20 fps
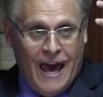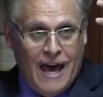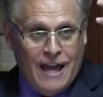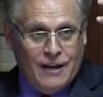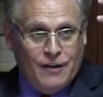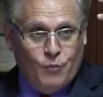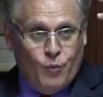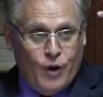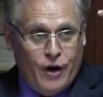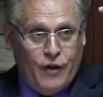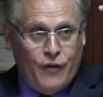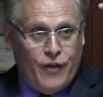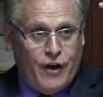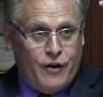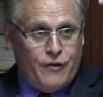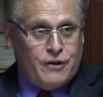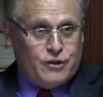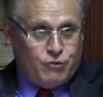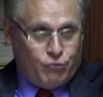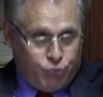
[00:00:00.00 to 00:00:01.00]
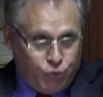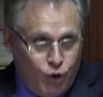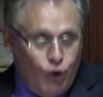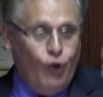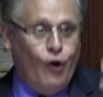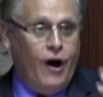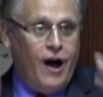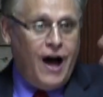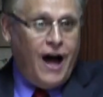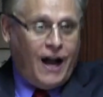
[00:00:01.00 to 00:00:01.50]
And where there is
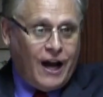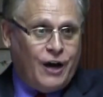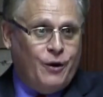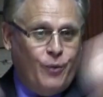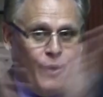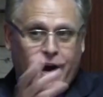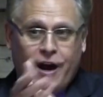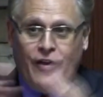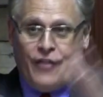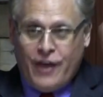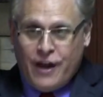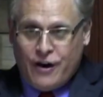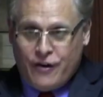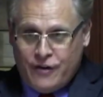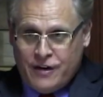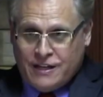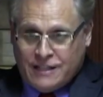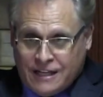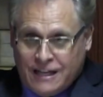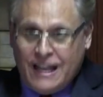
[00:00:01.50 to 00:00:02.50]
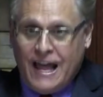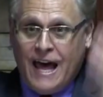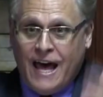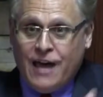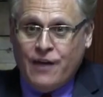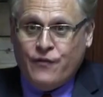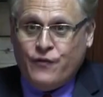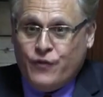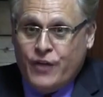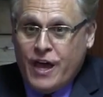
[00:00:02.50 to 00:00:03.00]
Ruach, where there is
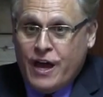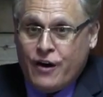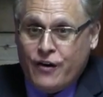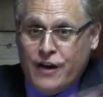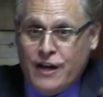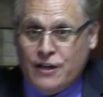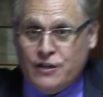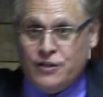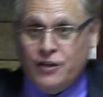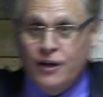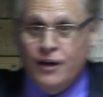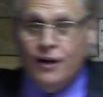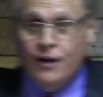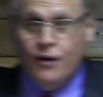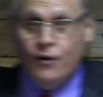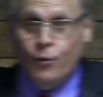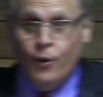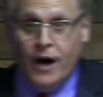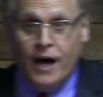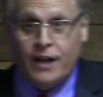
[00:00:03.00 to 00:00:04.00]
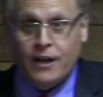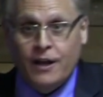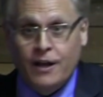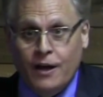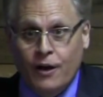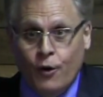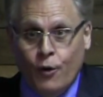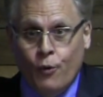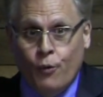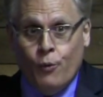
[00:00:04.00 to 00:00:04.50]
life, there is
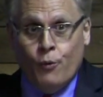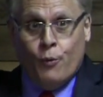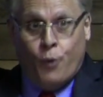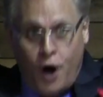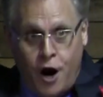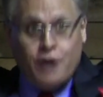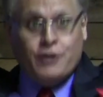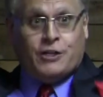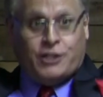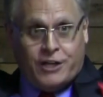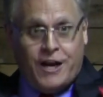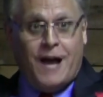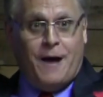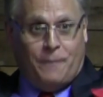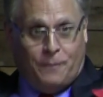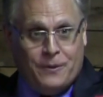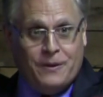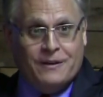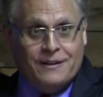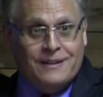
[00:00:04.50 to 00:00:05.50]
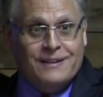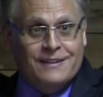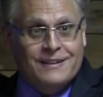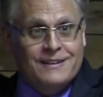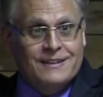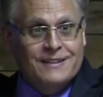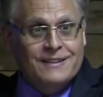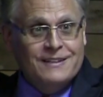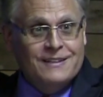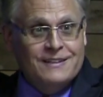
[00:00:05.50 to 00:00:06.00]
what? Worship.
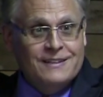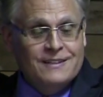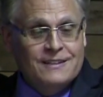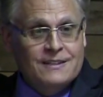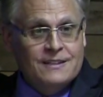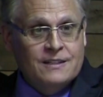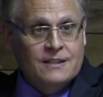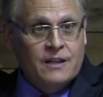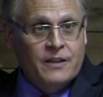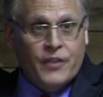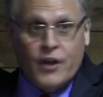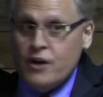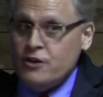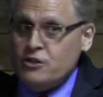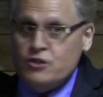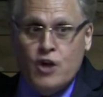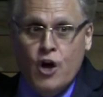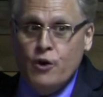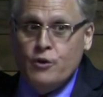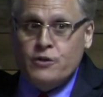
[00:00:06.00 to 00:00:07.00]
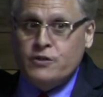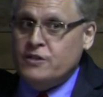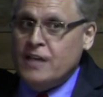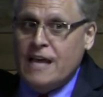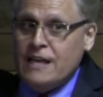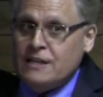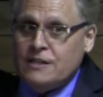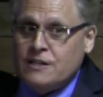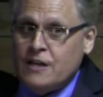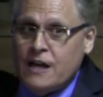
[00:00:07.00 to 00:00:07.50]
There's no
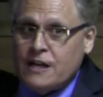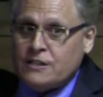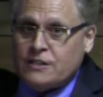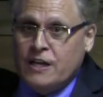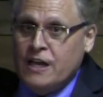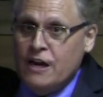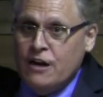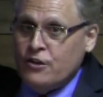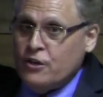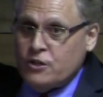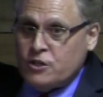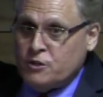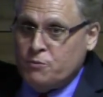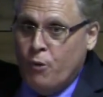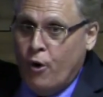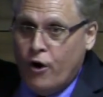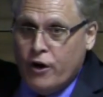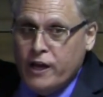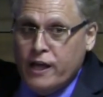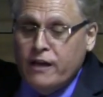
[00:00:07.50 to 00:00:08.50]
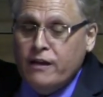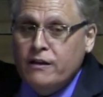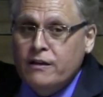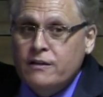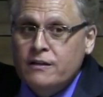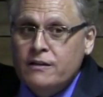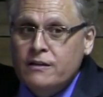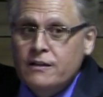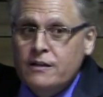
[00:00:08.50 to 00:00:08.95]
dead ducks here this morning.